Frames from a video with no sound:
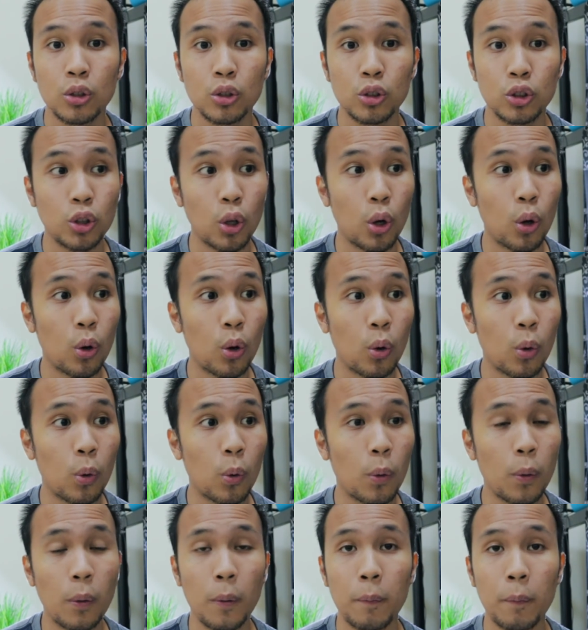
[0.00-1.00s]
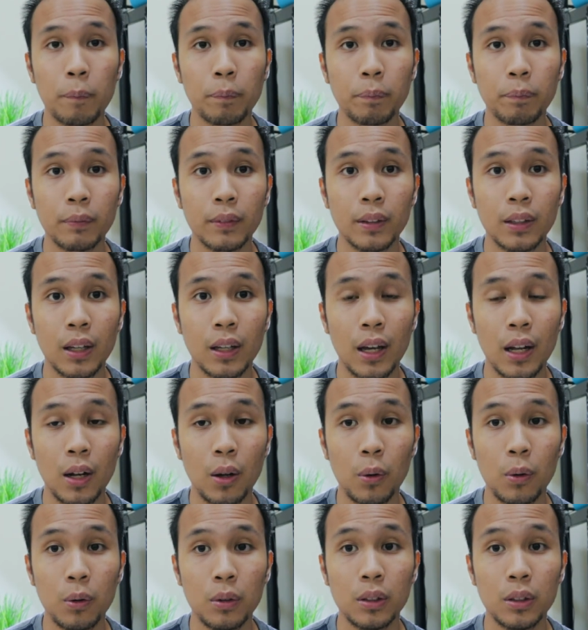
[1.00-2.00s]
So,
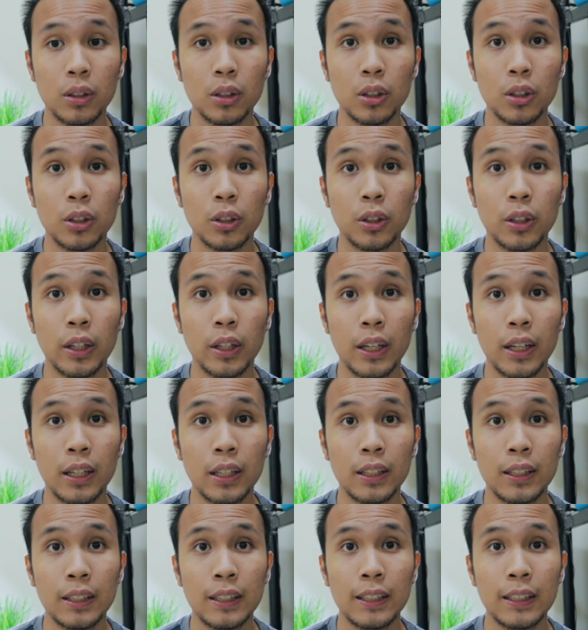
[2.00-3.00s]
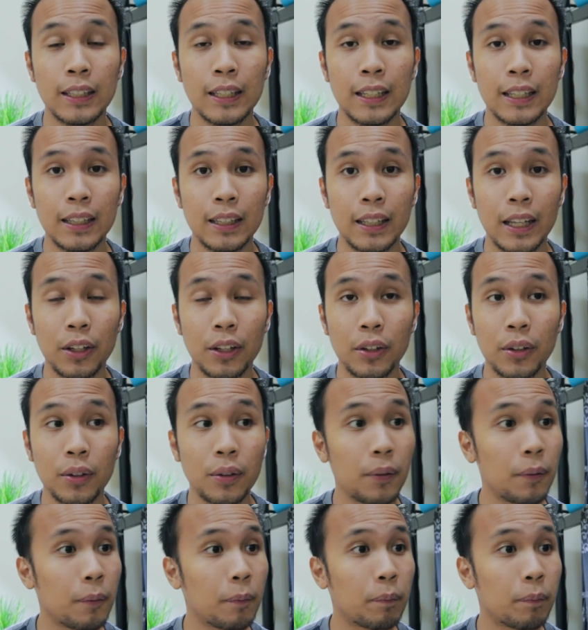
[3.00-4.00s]
hello. Thank
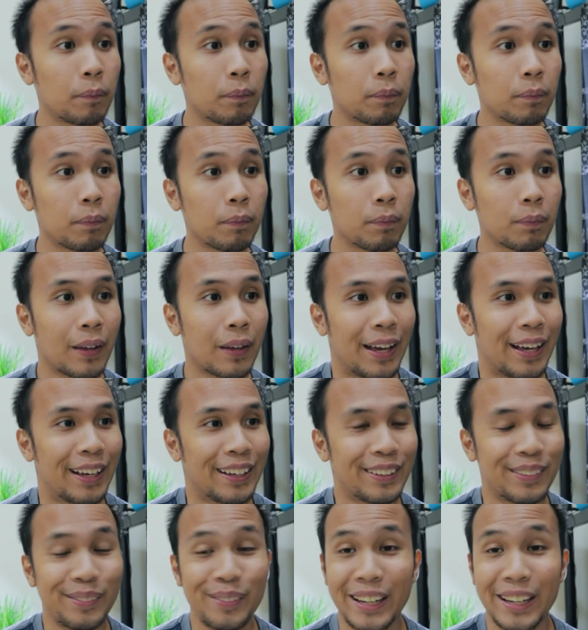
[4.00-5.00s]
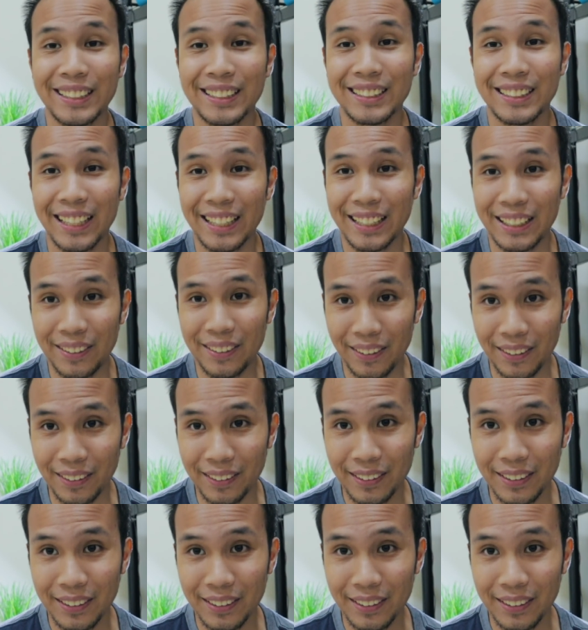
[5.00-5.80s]
you. Bakit thank you?